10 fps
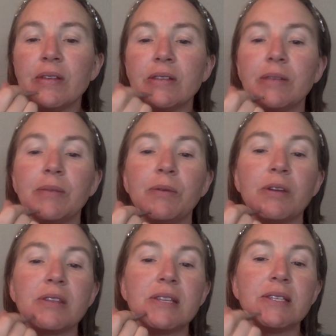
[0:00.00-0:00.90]
So I'm going to
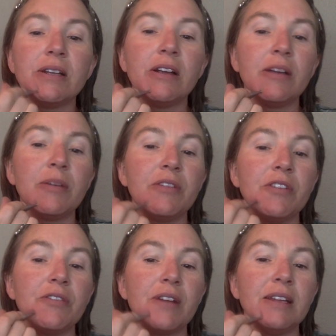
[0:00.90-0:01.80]
work this area, but if
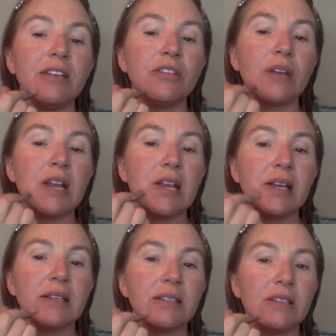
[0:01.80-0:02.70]
you're finding
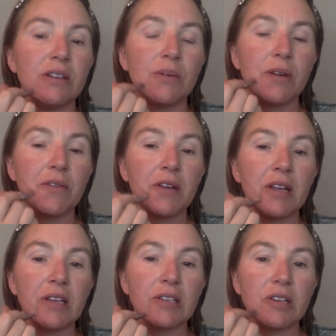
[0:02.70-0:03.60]
dryness, you know, wherever it
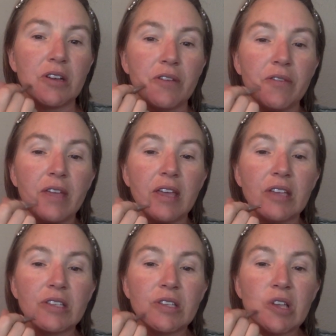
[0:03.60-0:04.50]
is on your
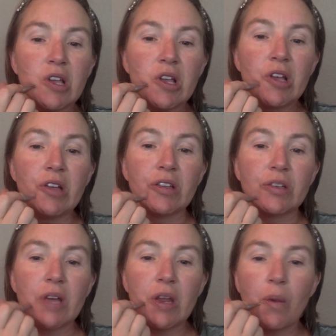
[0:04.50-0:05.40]
face, just
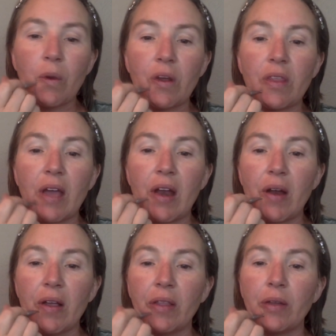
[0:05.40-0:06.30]
go ahead and work in that
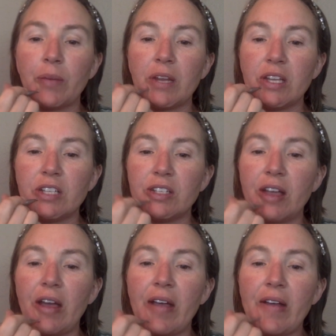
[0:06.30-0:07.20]
area a little bit each
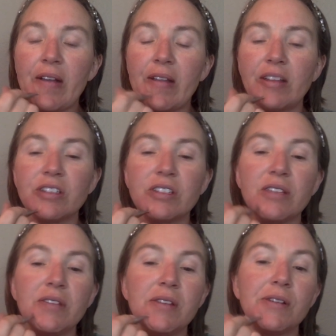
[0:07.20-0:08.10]
day. That's just
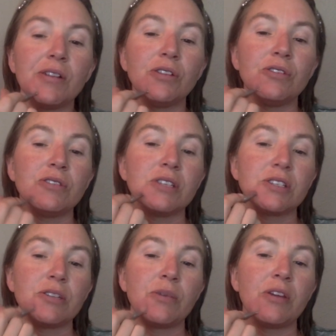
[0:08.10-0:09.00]
giving you clues
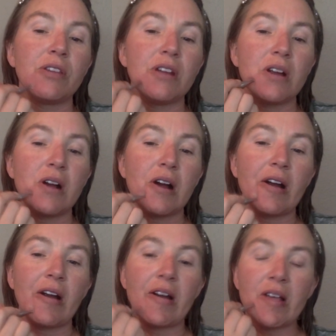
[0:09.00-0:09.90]
as to where there
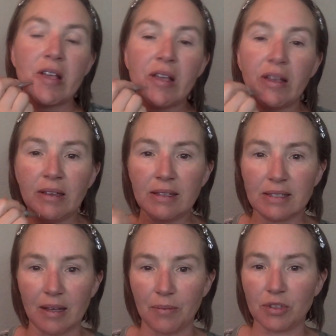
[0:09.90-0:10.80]
are
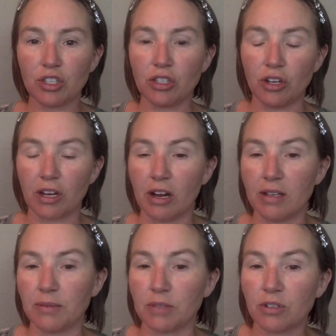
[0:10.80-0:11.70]
some, you're
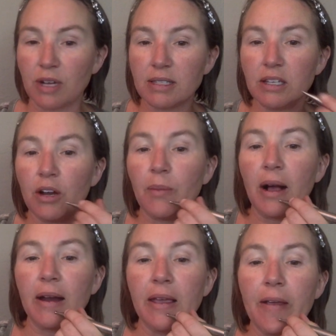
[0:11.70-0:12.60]
carrying some stress in your
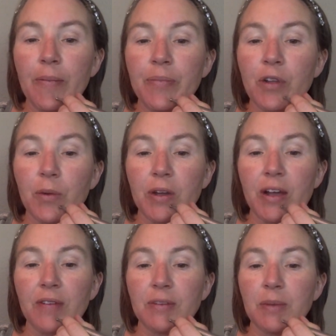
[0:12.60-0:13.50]
body or where you
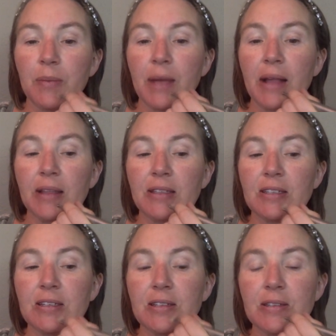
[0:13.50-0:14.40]
have some
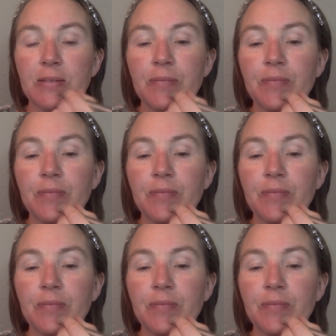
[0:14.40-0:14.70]
imbalances.